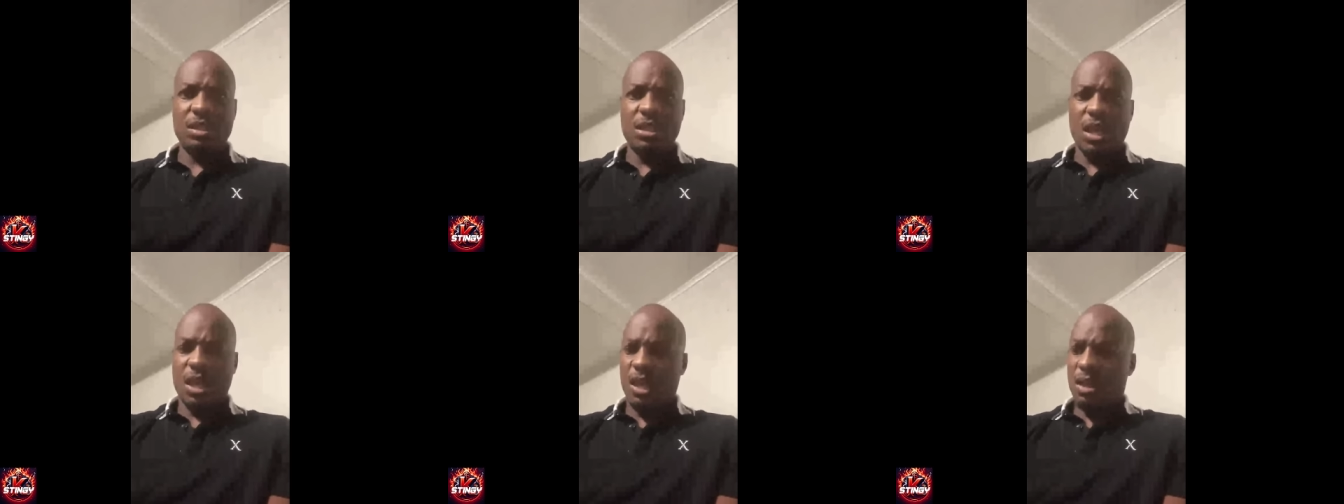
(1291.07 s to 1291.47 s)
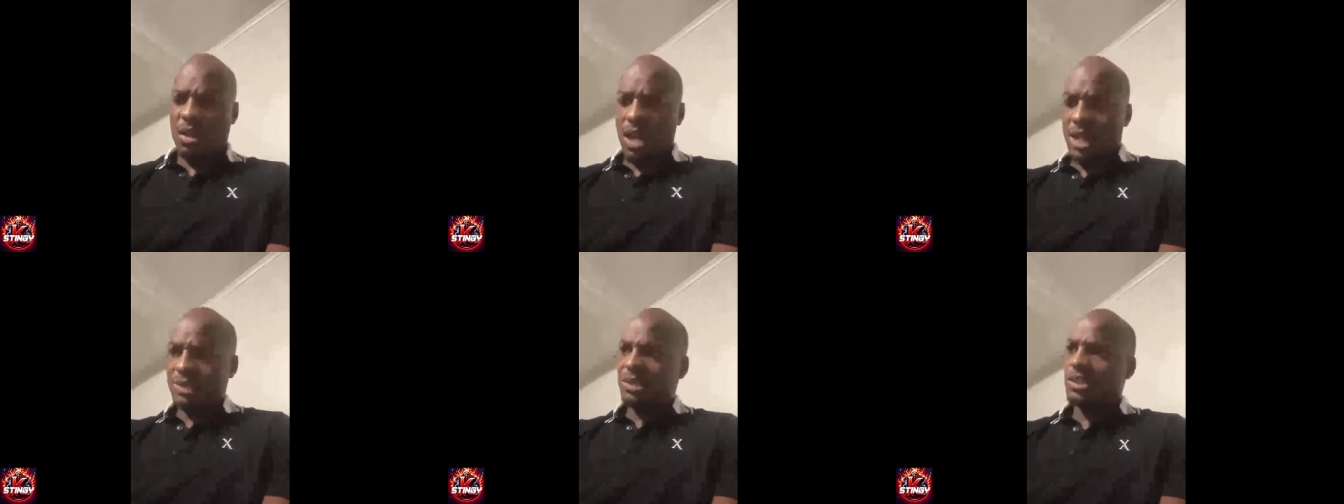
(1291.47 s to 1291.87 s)

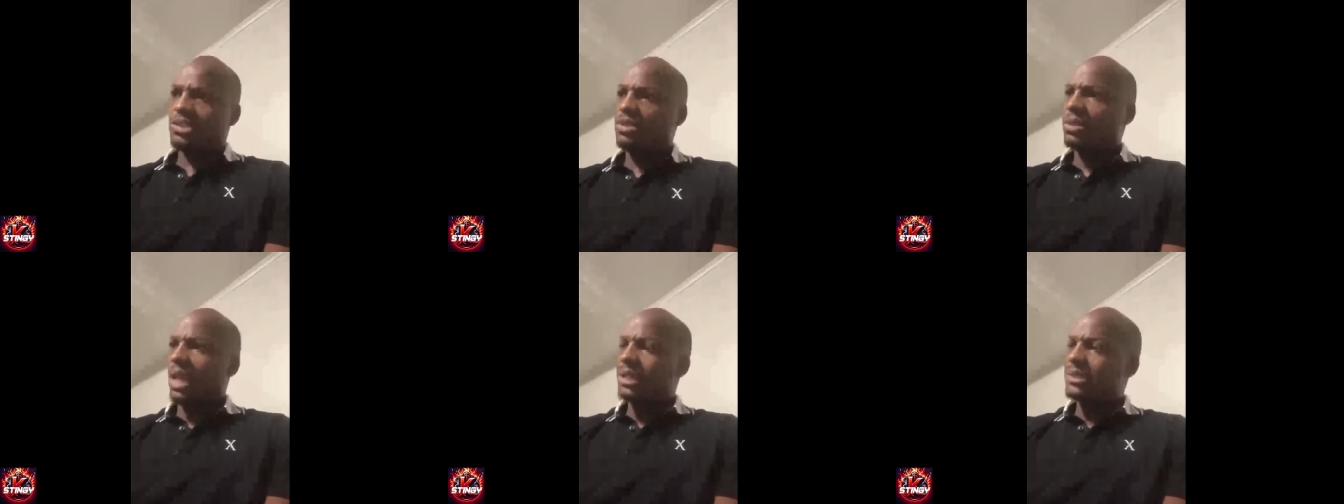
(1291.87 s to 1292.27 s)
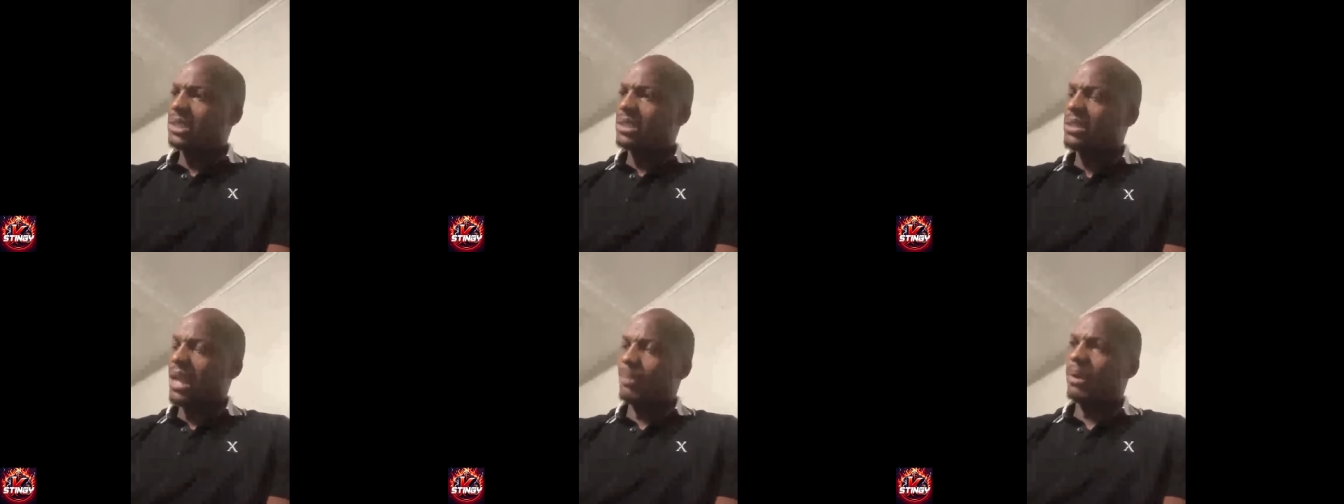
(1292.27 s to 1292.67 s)
I, I said, you, I said, you
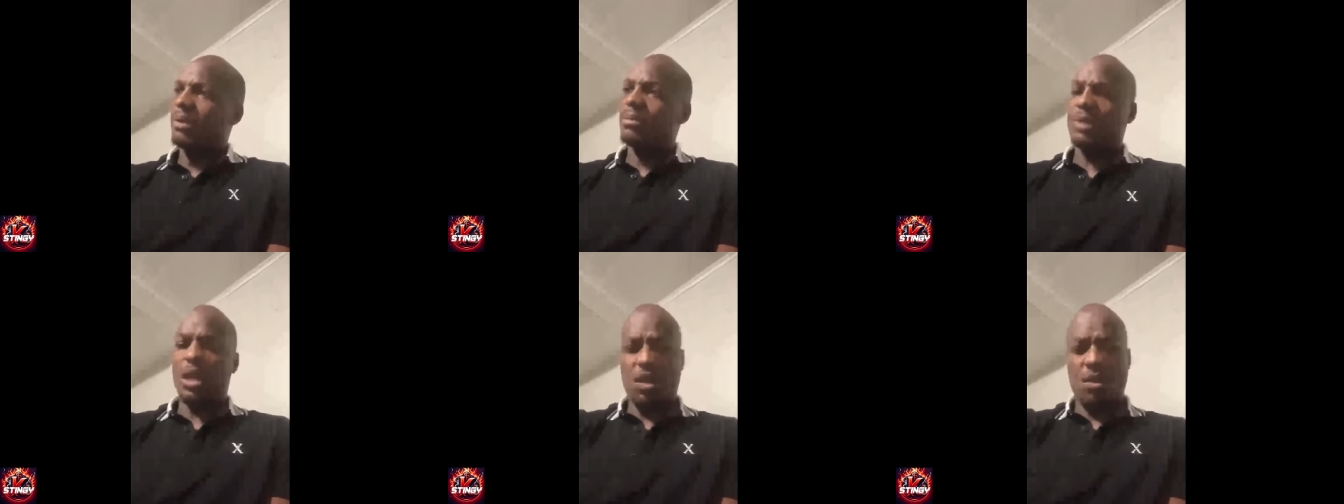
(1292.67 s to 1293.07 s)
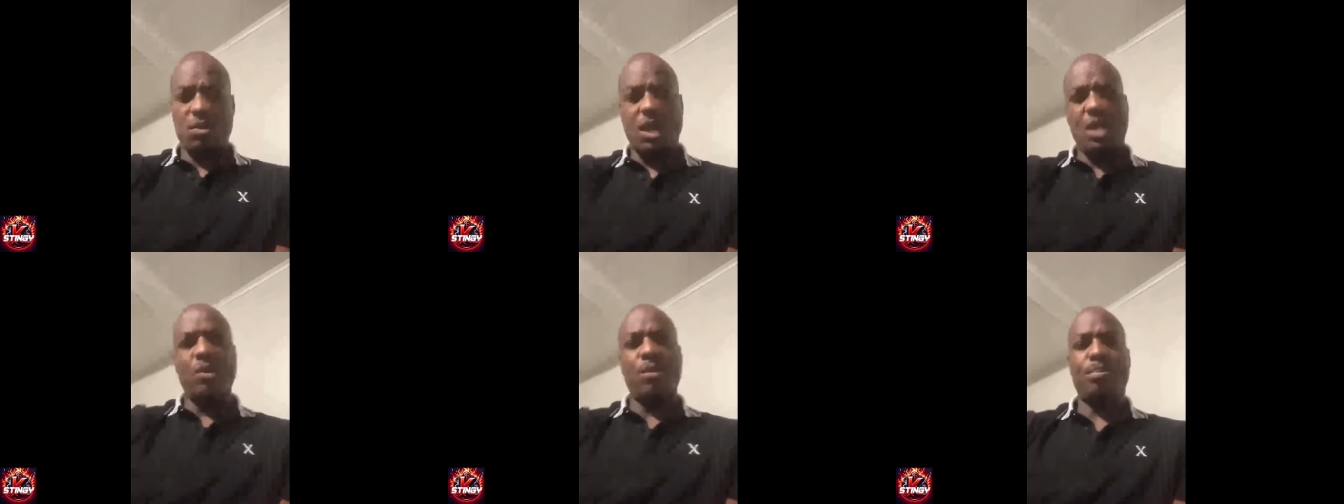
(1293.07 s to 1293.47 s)
got a problem? No, I don't
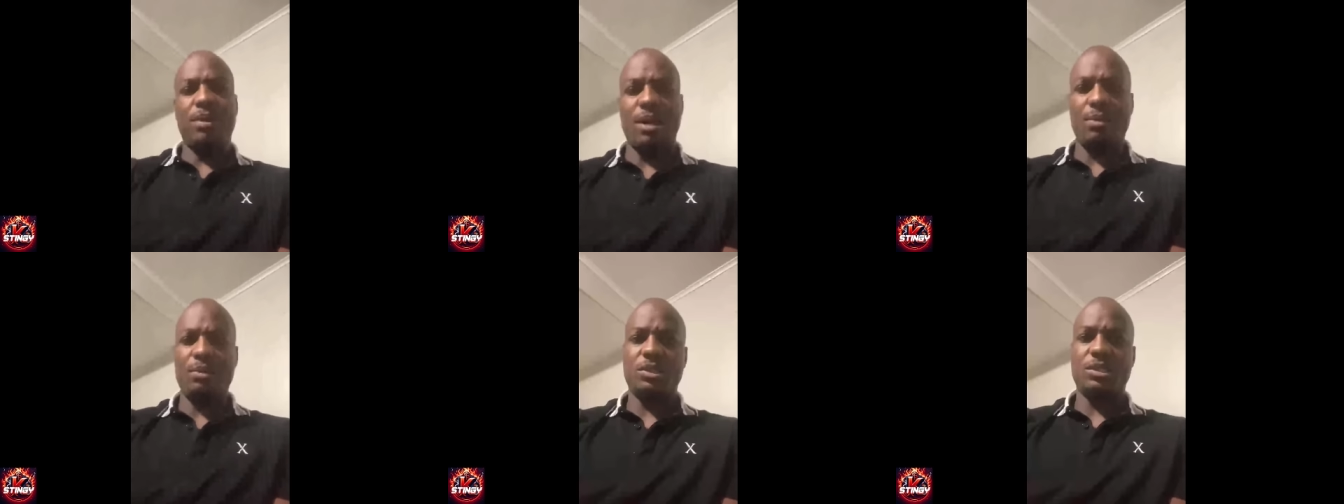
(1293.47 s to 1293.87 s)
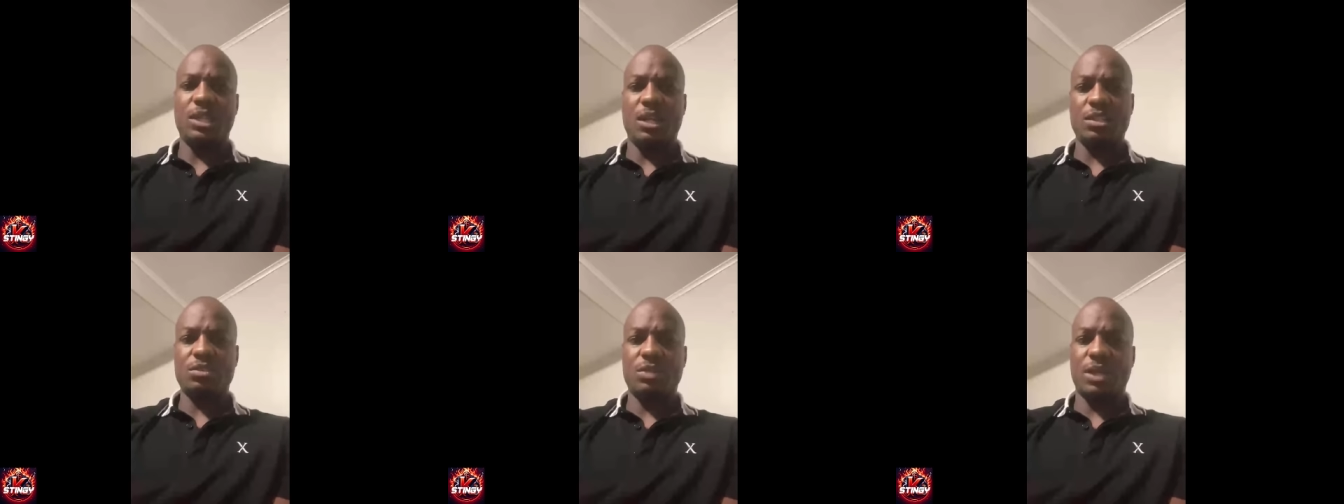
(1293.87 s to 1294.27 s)
got no problem with
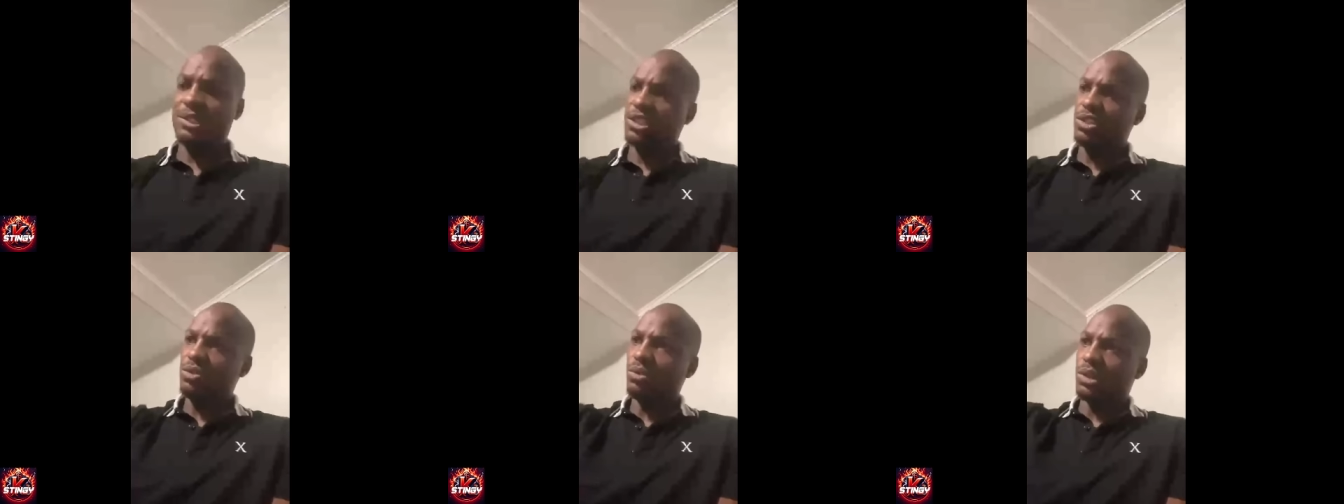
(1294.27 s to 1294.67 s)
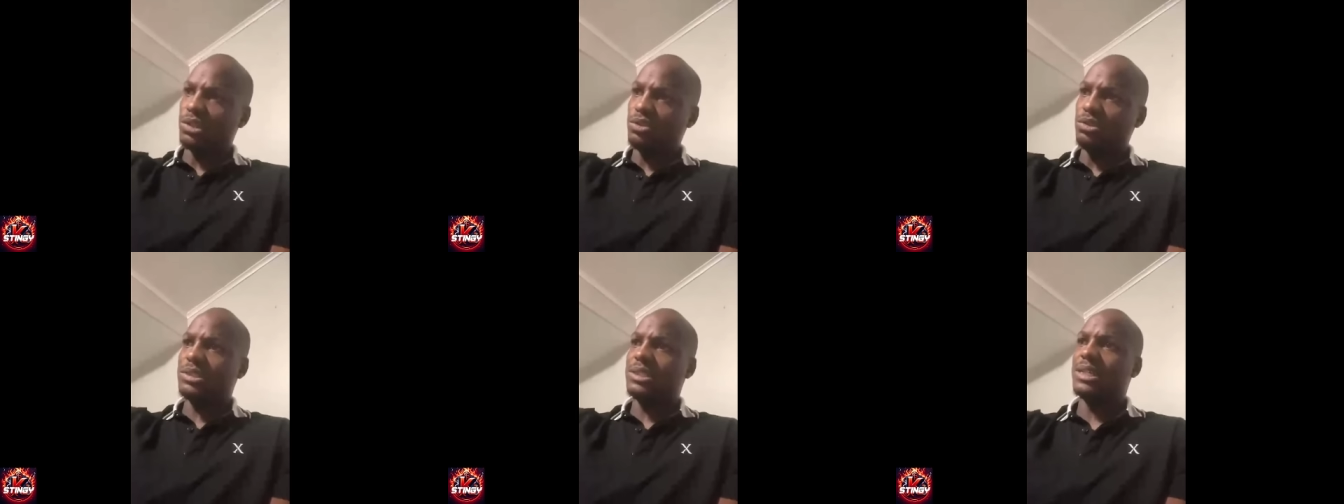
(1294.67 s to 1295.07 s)
Charleston White. I said, you want to
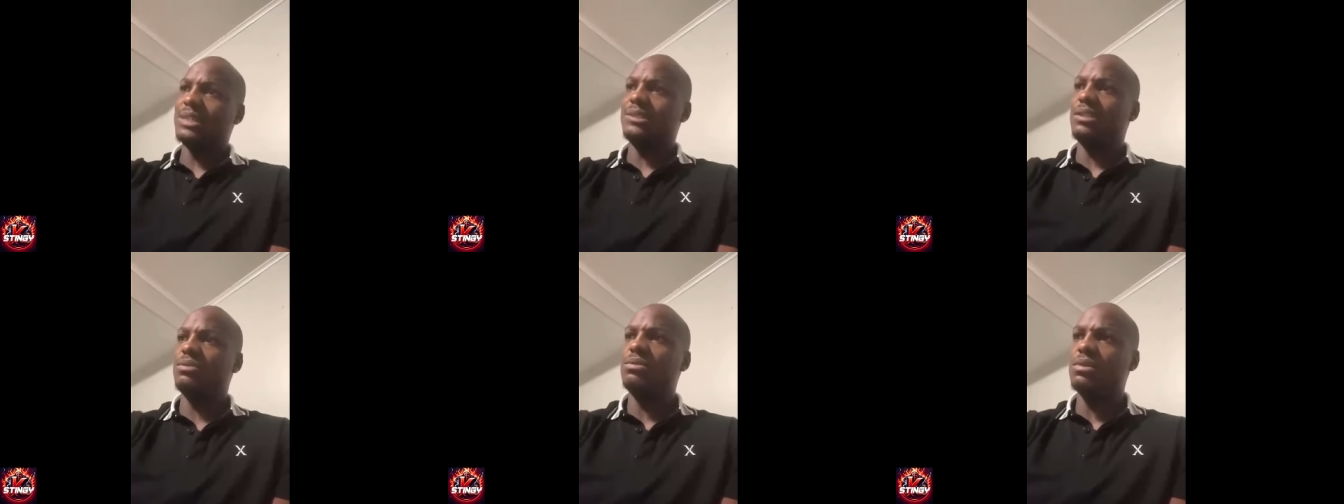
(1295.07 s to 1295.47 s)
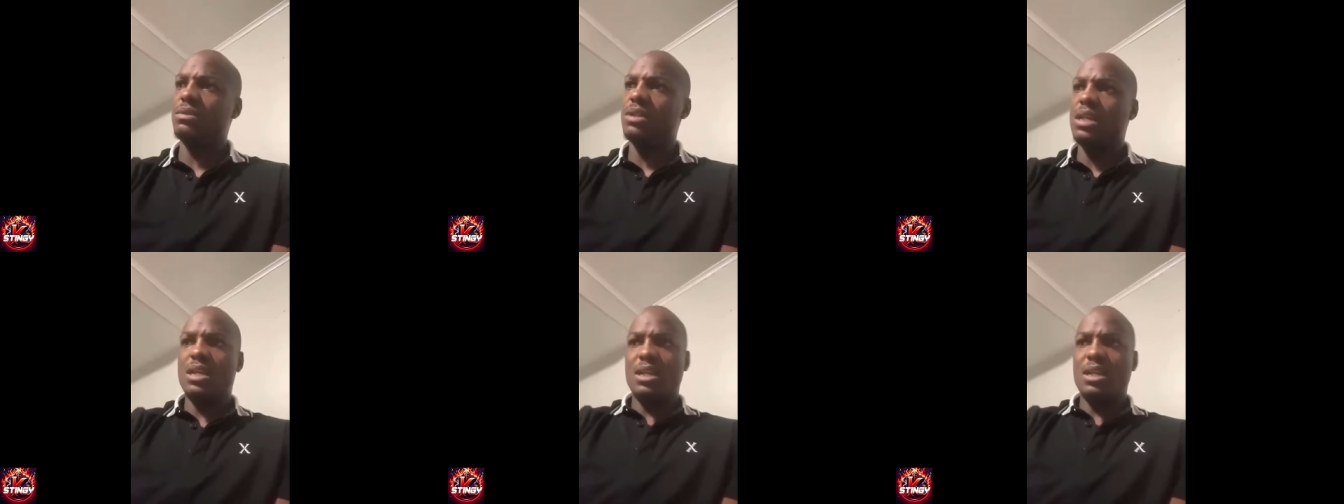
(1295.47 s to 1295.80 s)
do content with him?